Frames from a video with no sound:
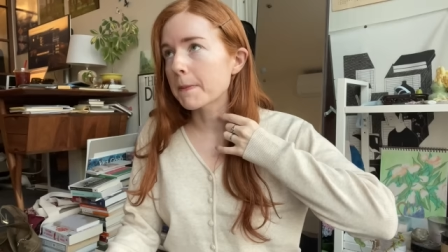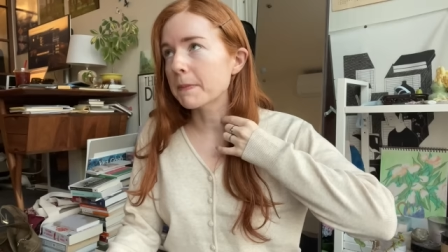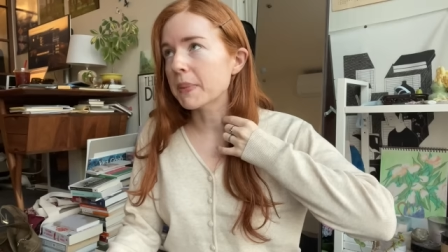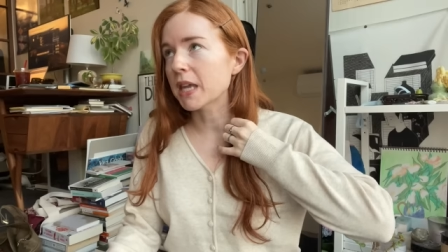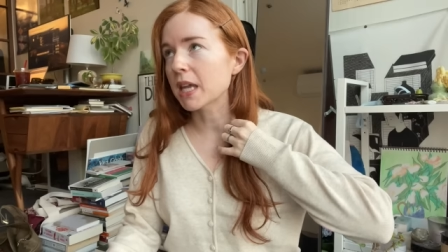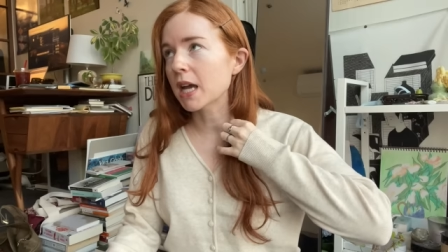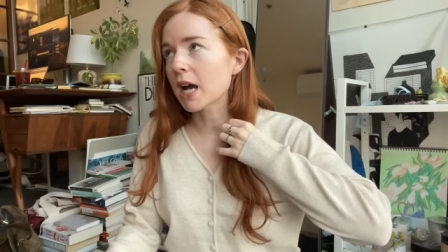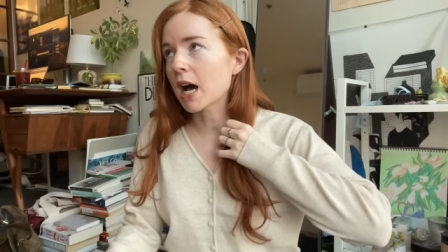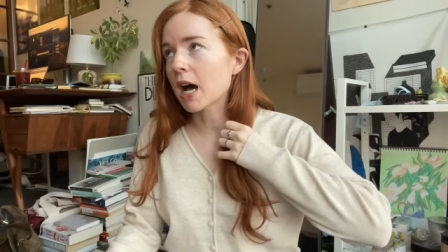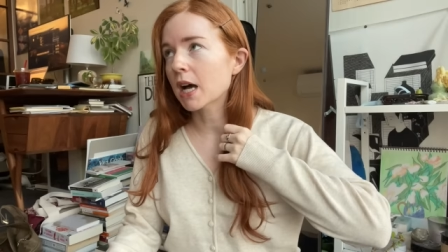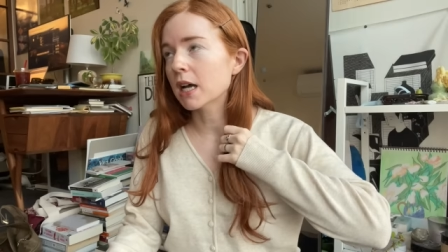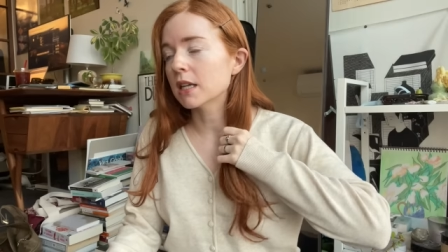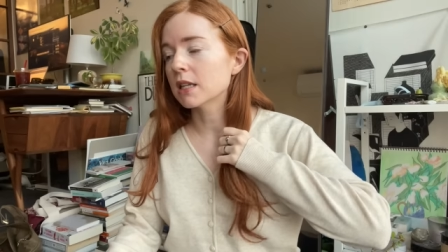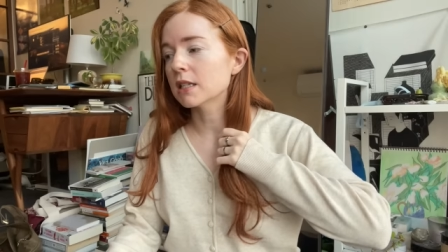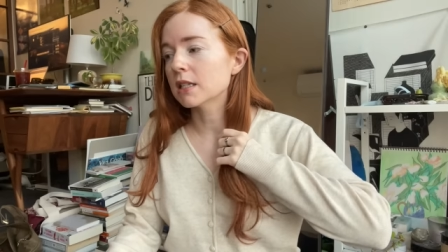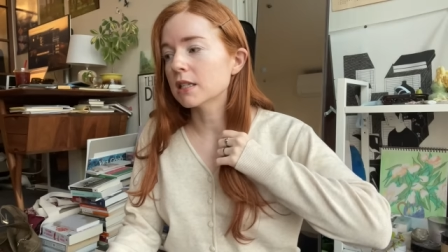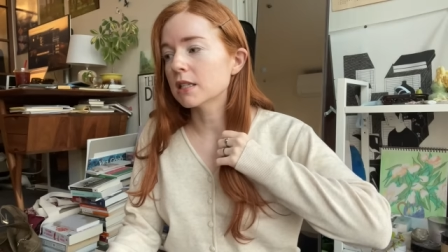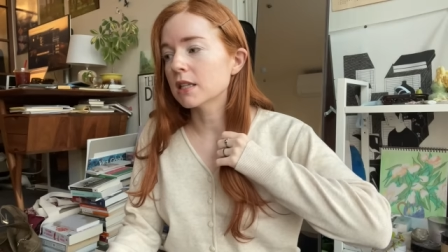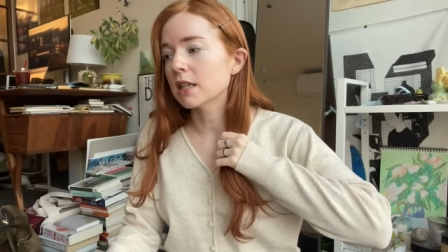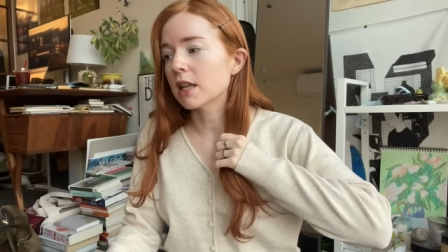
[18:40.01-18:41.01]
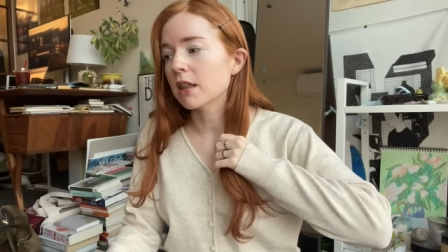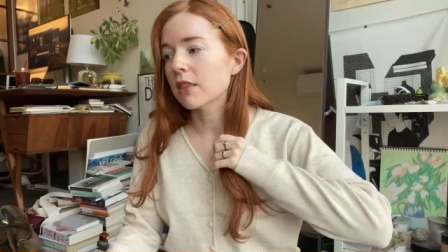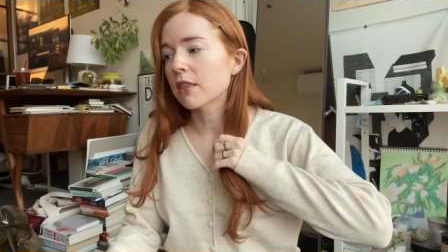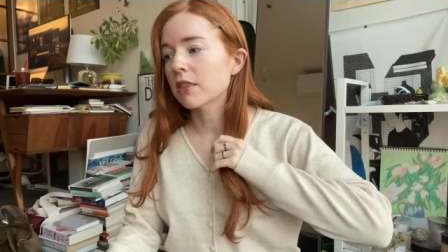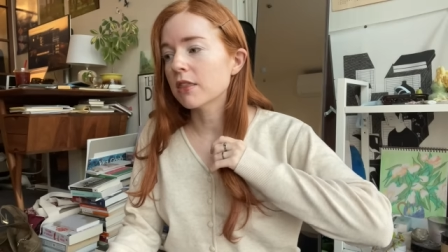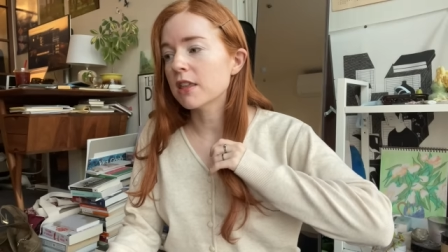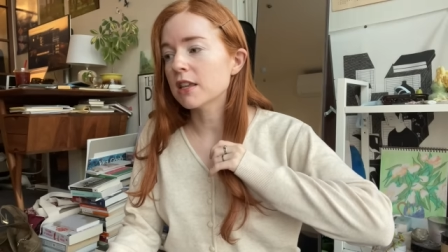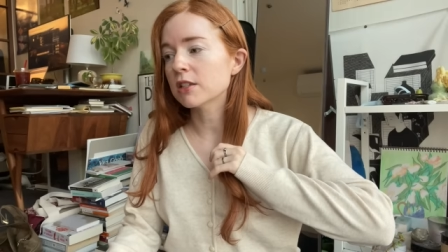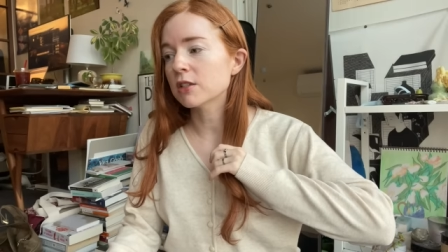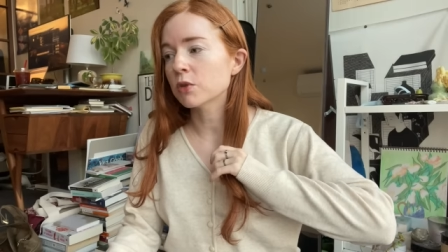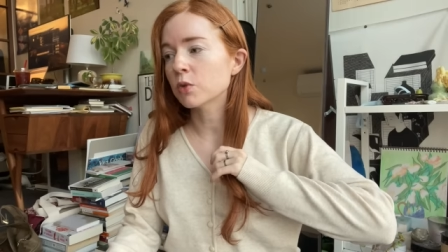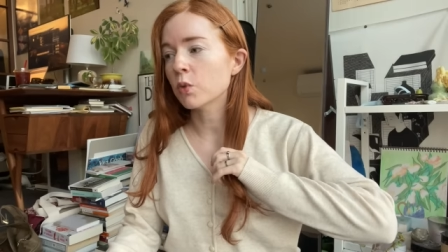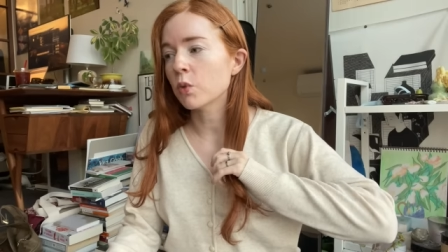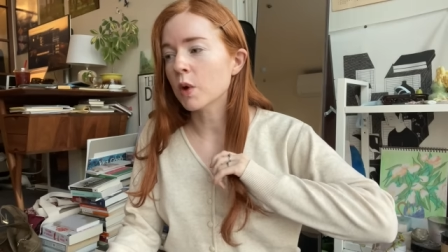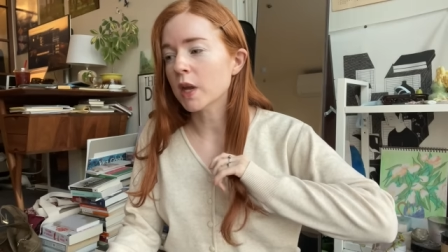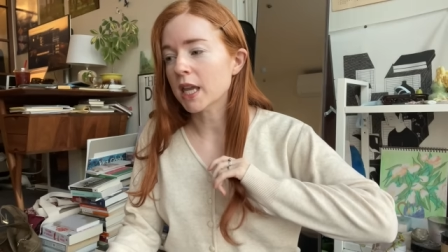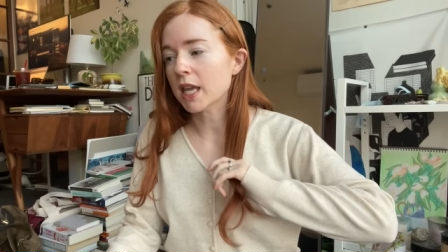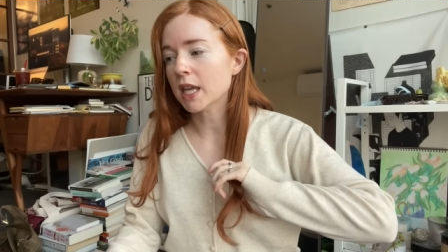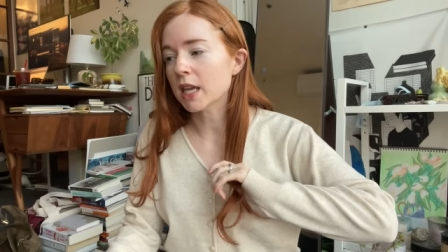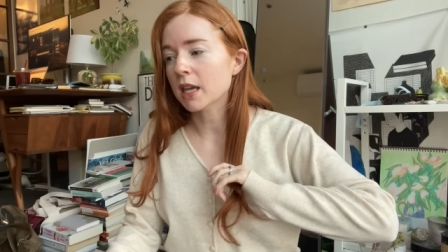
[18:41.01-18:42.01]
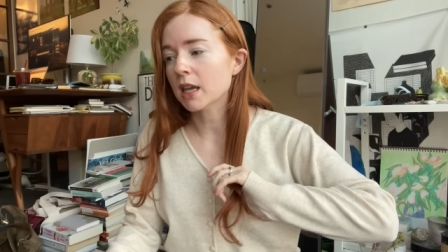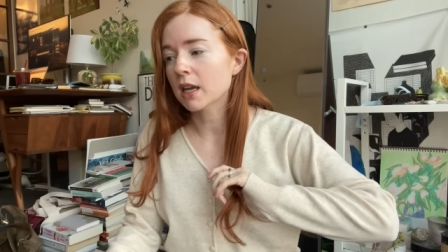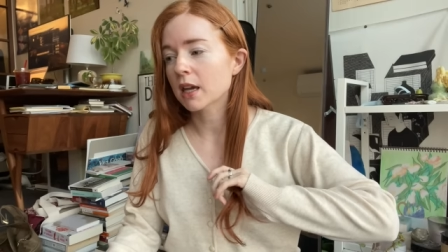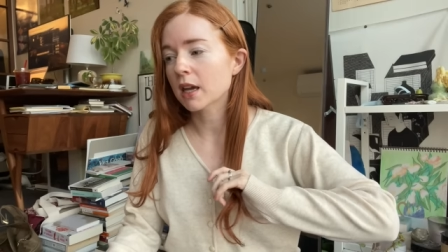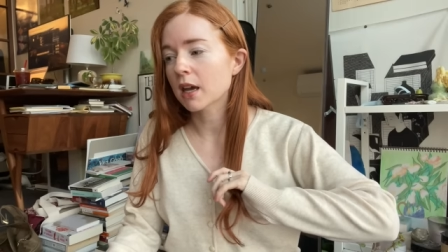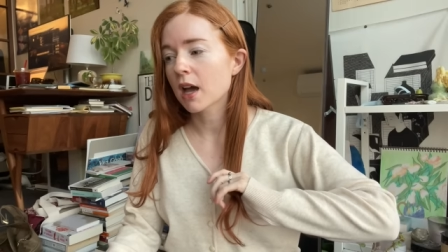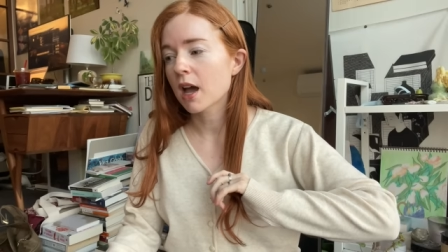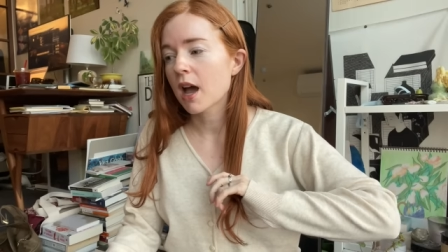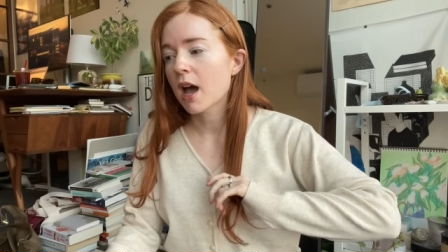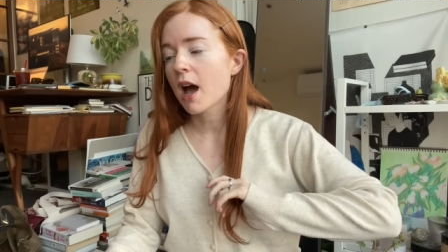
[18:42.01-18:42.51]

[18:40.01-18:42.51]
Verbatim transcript: because this week